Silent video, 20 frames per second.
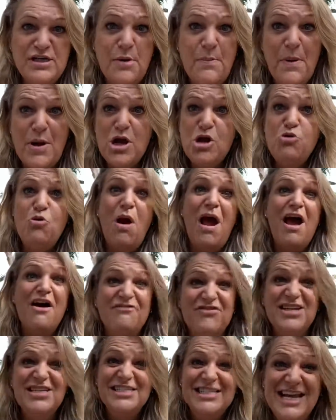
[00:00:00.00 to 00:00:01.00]
but you have
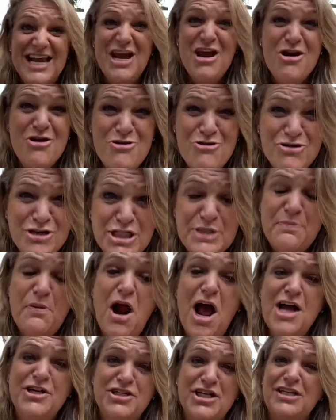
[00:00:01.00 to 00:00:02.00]
this huge
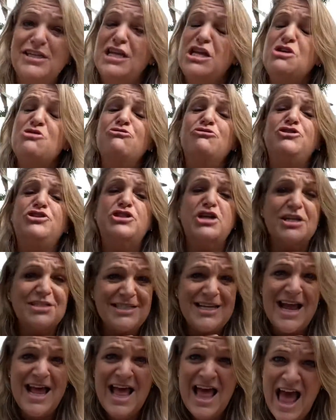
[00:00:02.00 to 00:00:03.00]
project that you just
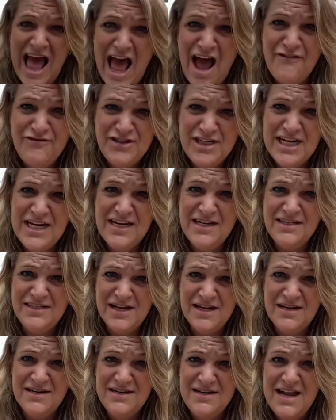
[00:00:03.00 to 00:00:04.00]
have to get
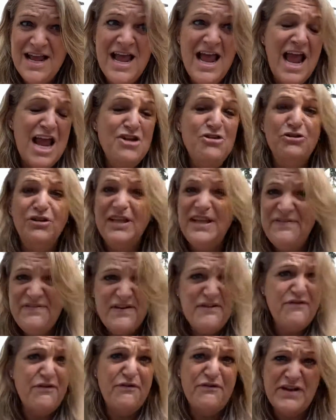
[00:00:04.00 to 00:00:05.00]
done and you're leaving
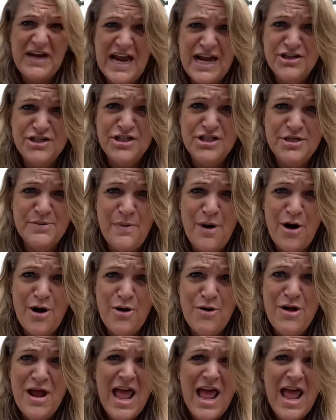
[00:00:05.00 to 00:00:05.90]
for vacation tomorrow?